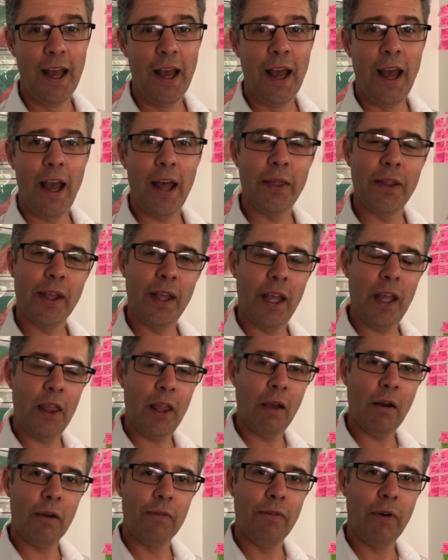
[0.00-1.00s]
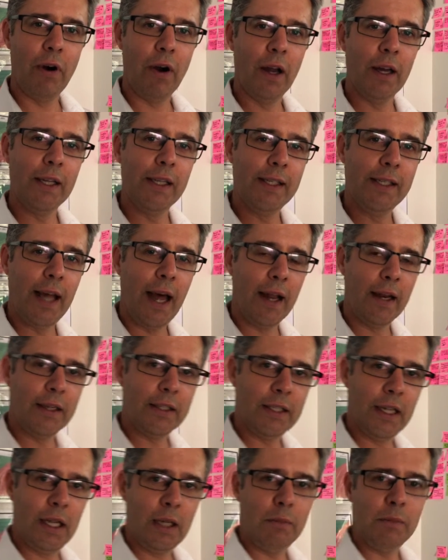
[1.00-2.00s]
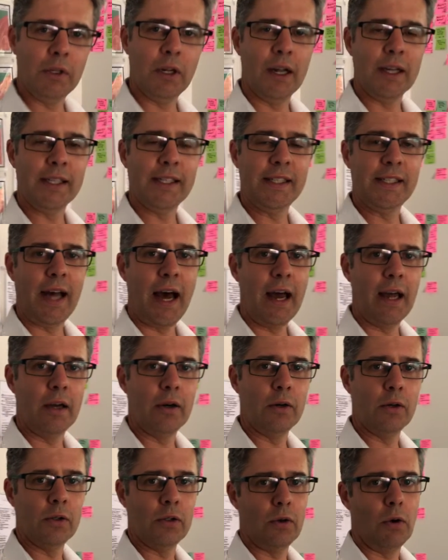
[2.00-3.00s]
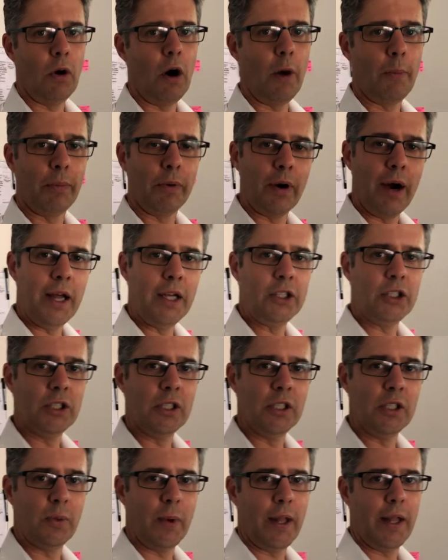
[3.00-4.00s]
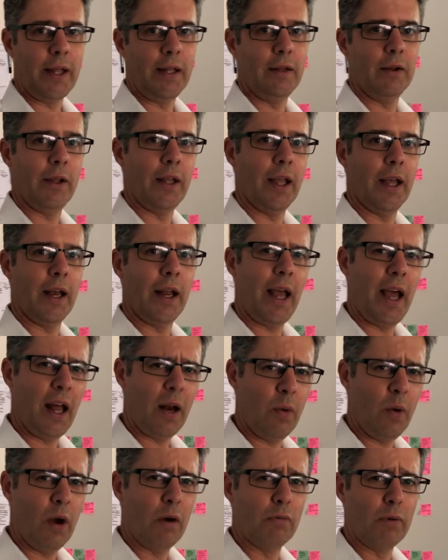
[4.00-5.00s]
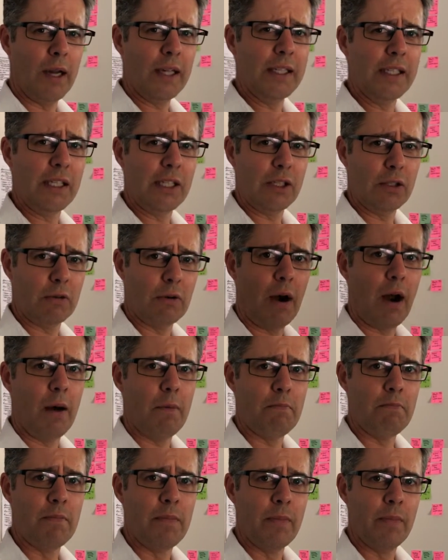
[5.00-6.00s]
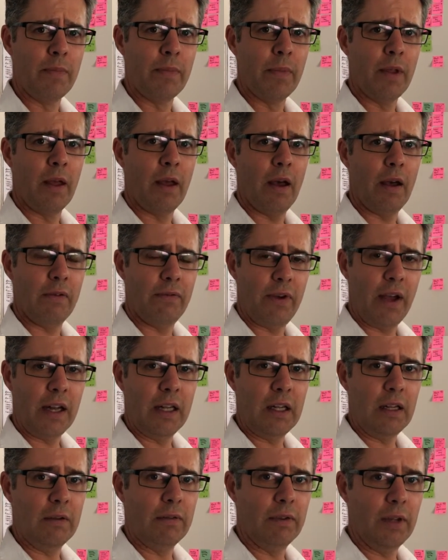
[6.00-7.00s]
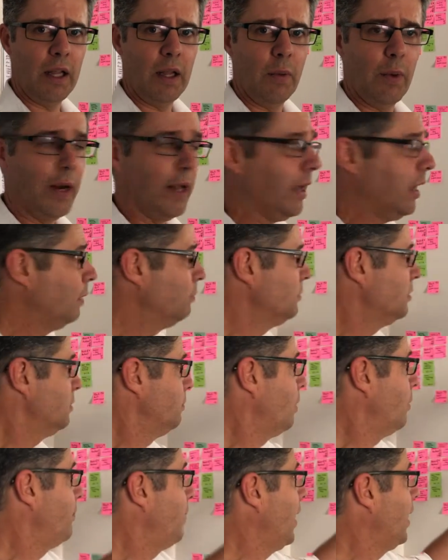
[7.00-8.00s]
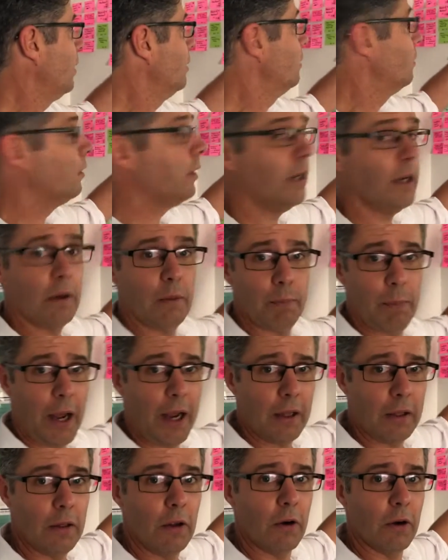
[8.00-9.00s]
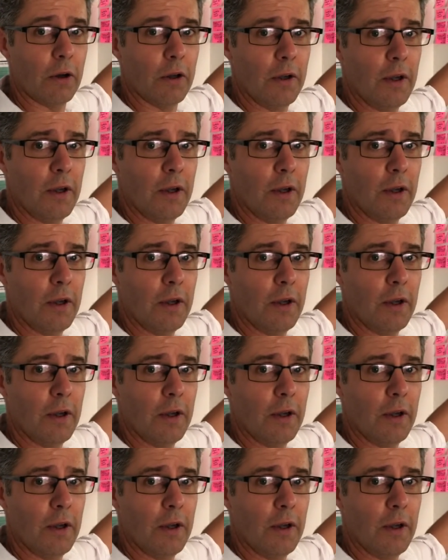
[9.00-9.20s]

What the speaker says: And the key thing I find is that teams like sales or operations, where they're looking at how do I run Scrum effectively when it comes to my backlog.